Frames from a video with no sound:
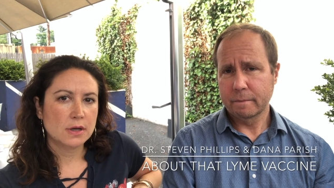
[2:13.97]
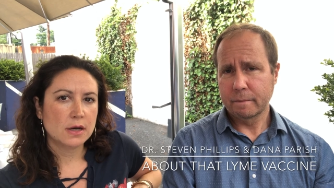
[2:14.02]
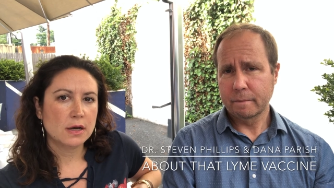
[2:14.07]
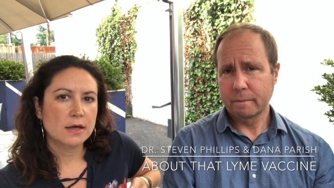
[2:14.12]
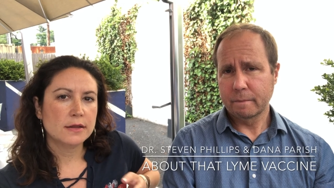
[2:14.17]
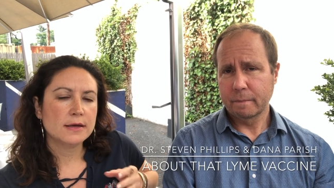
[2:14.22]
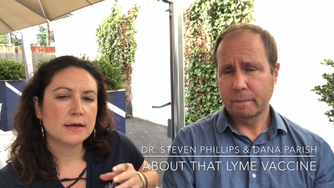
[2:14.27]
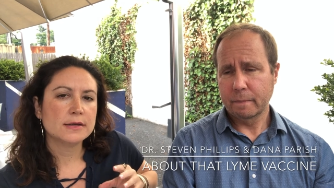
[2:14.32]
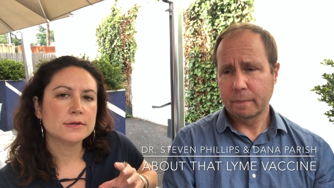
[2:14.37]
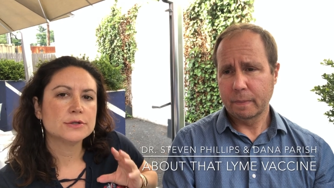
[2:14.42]
Speaker 1: and I
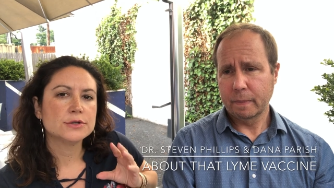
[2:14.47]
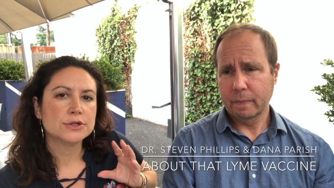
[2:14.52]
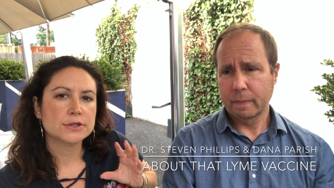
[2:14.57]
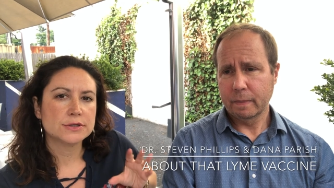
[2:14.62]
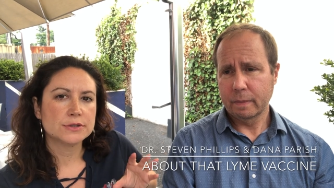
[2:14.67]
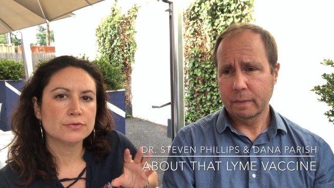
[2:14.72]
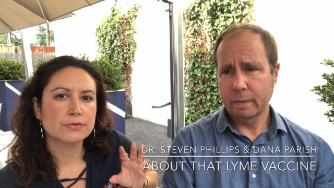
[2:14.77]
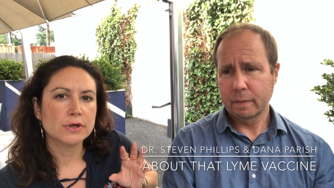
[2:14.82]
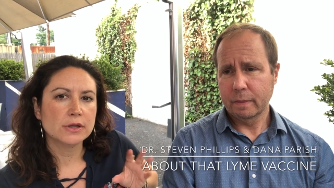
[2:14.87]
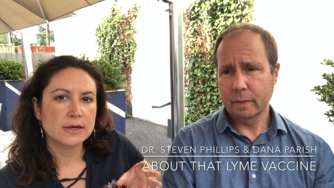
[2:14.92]
think it's
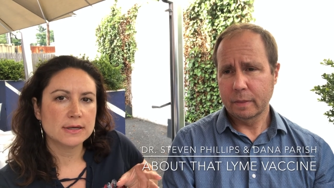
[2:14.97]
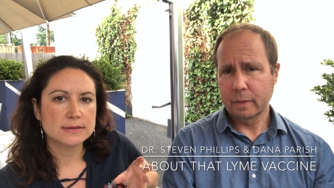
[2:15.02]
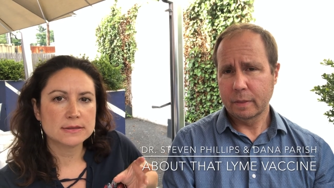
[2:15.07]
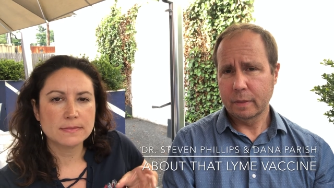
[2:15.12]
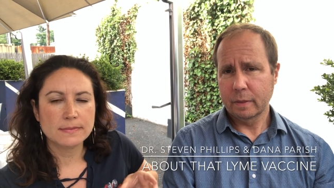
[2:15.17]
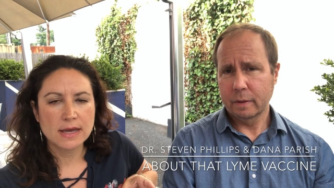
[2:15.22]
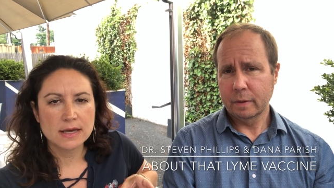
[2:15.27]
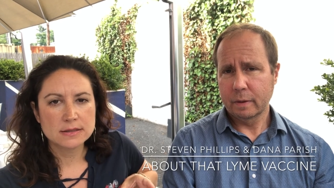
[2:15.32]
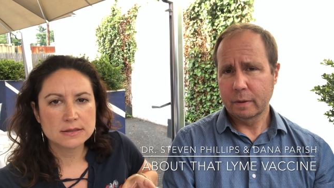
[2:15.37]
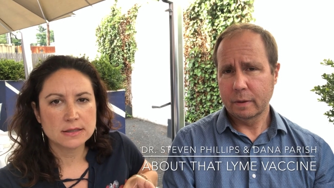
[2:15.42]
just really a
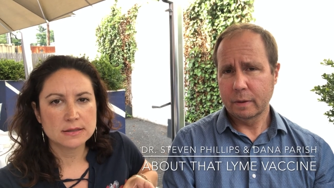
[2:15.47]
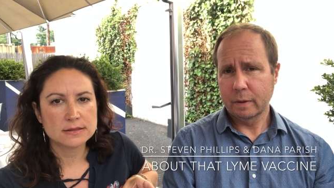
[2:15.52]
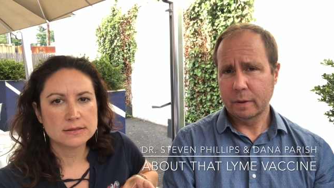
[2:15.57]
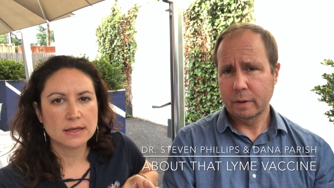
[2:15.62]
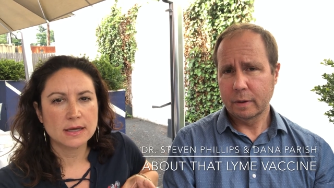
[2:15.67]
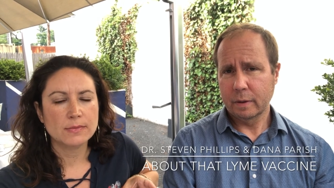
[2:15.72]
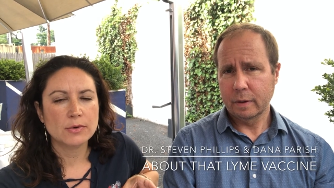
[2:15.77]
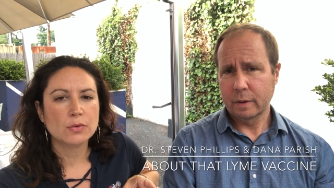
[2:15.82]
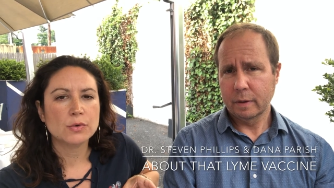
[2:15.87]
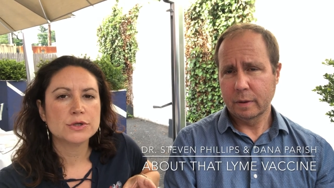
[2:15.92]
semantics
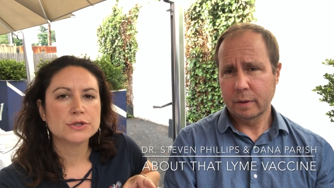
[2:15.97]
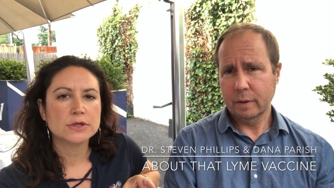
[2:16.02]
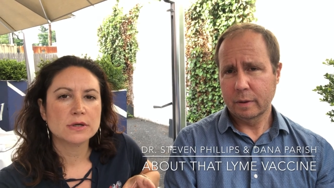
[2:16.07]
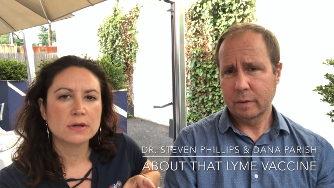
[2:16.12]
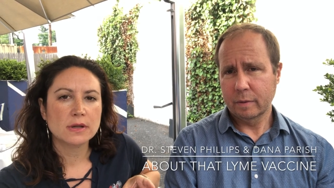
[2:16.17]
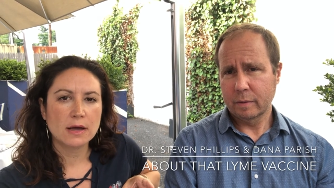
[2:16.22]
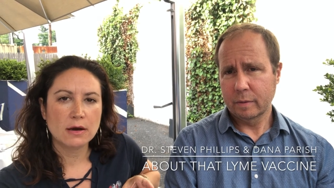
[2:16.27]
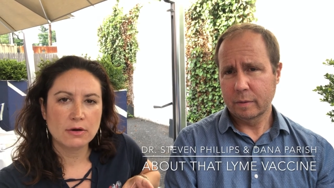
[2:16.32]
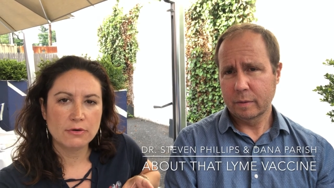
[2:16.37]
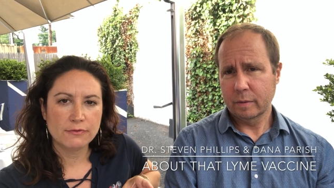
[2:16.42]
thing, but we should
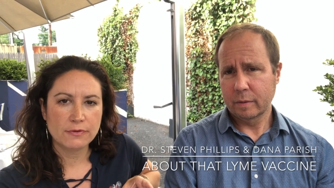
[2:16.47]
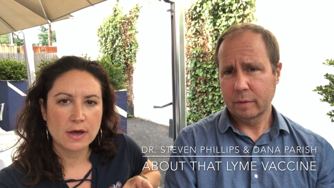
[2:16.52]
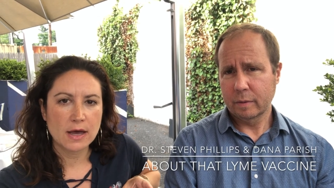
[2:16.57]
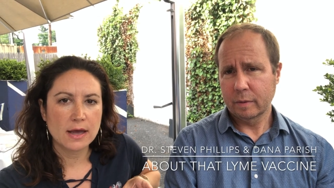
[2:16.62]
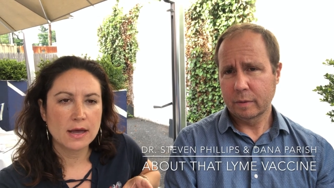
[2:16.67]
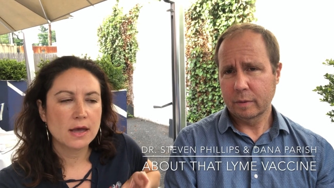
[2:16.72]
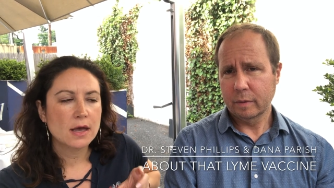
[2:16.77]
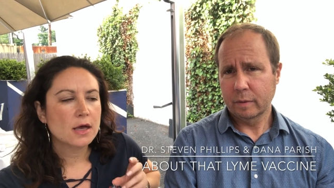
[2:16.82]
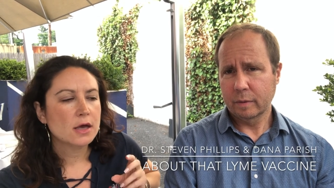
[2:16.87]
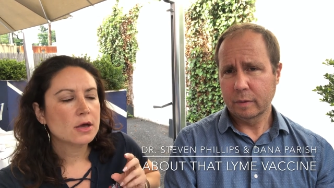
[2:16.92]

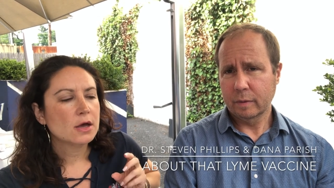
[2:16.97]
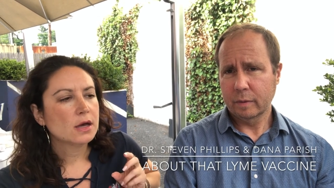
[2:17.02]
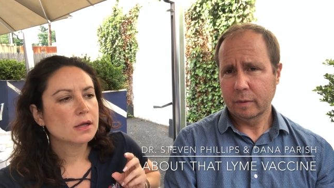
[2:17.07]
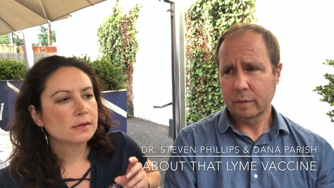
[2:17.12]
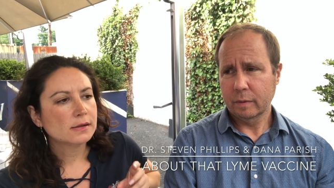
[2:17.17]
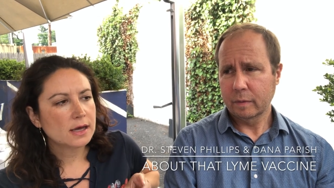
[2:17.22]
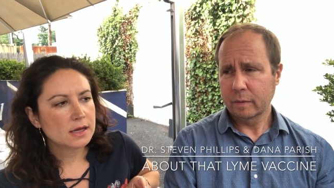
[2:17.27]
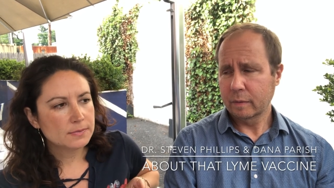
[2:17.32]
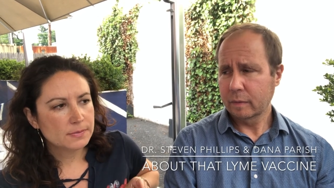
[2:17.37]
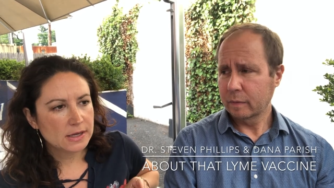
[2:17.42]
clarify. A
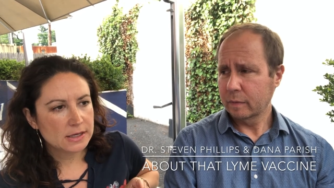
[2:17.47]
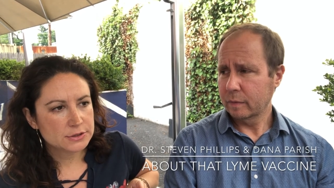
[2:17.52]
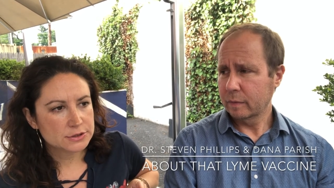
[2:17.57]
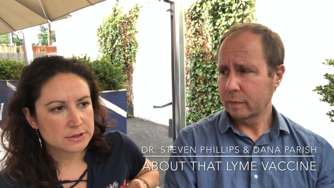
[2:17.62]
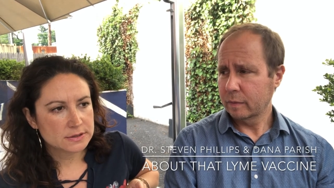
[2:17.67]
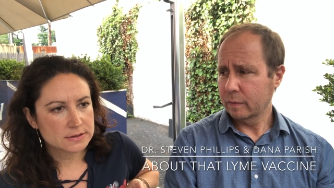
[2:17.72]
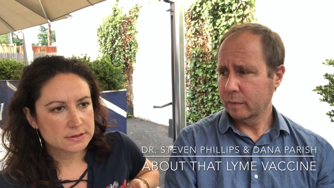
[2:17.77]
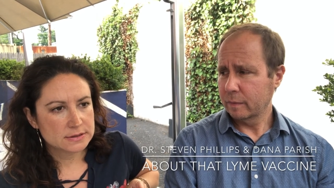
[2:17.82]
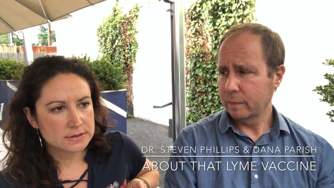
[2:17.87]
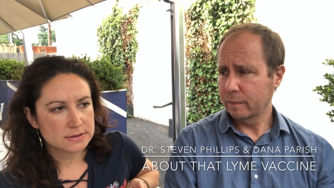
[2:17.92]
lot of
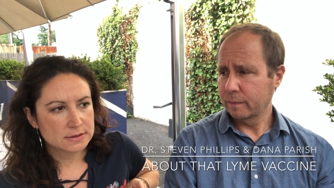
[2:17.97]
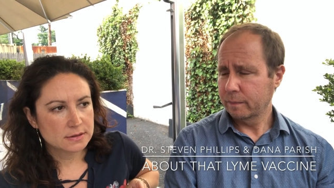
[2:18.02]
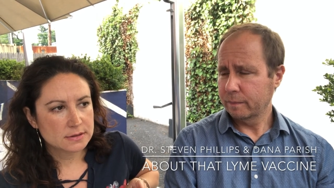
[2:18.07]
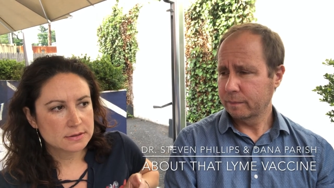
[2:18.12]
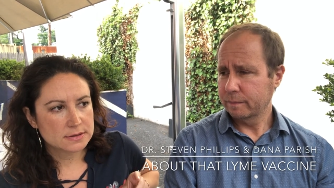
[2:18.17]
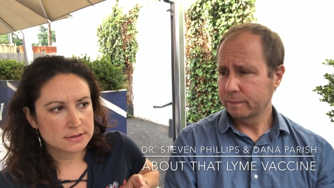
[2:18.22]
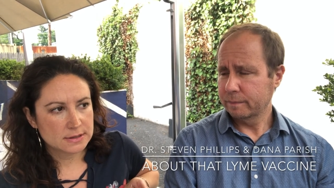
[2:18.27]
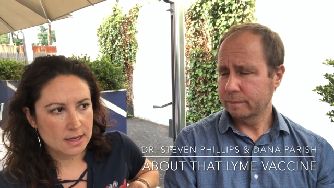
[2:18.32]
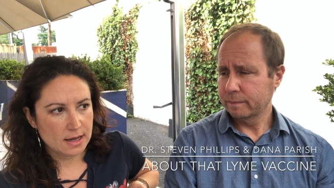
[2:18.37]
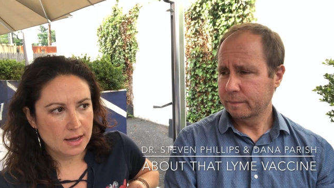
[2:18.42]
patients
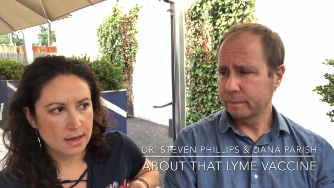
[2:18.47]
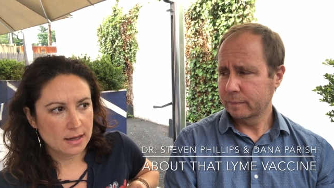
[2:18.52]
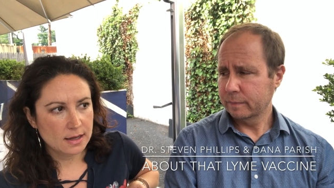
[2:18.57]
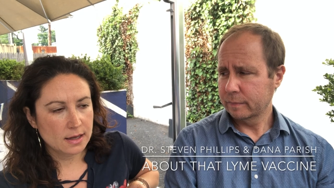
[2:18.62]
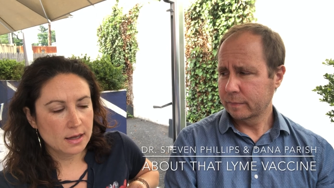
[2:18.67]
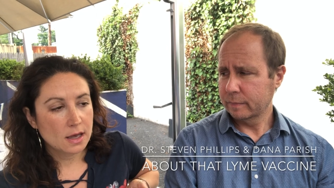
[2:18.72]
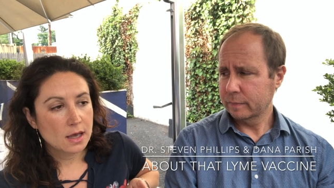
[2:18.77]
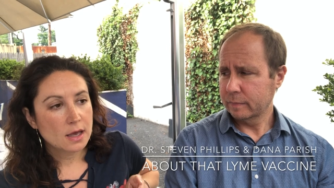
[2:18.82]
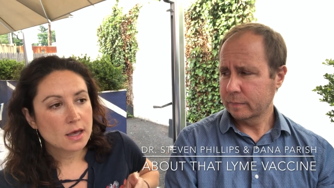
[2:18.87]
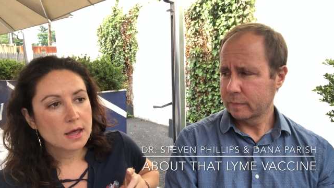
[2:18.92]
say
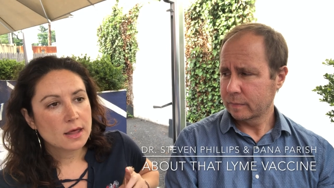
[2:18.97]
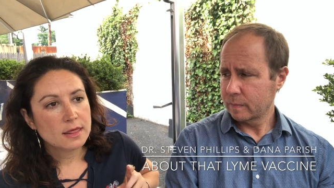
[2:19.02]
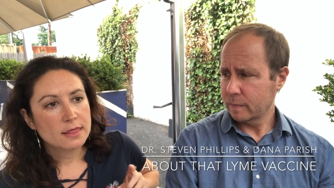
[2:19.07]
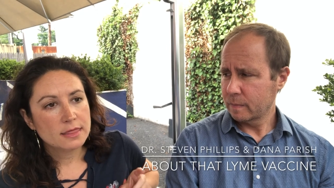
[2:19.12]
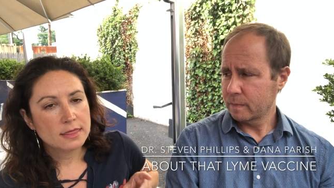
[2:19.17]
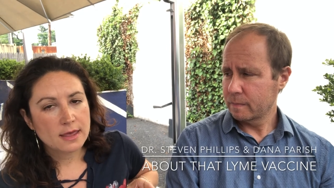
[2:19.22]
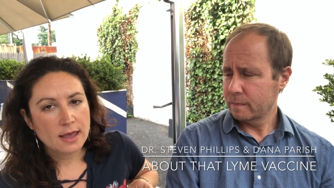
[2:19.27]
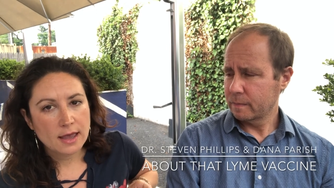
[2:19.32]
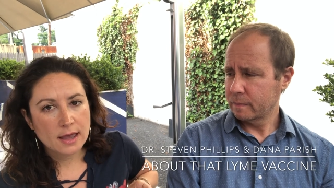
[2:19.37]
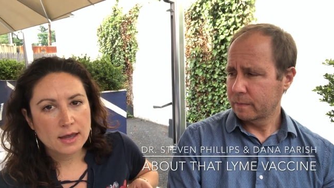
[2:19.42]

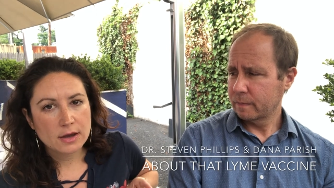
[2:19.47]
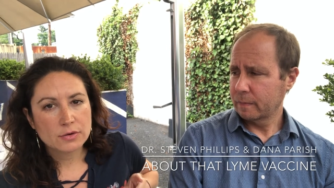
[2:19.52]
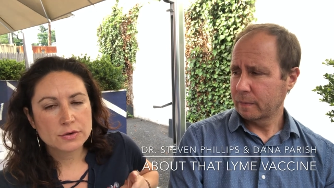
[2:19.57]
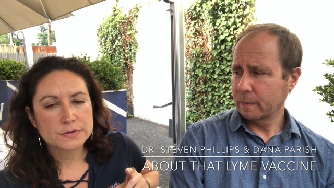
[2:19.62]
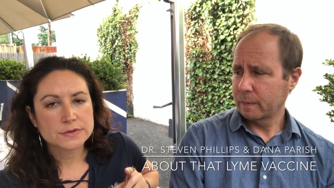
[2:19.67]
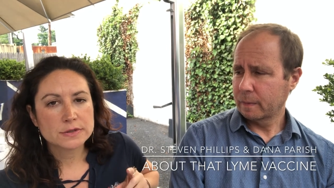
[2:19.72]
they or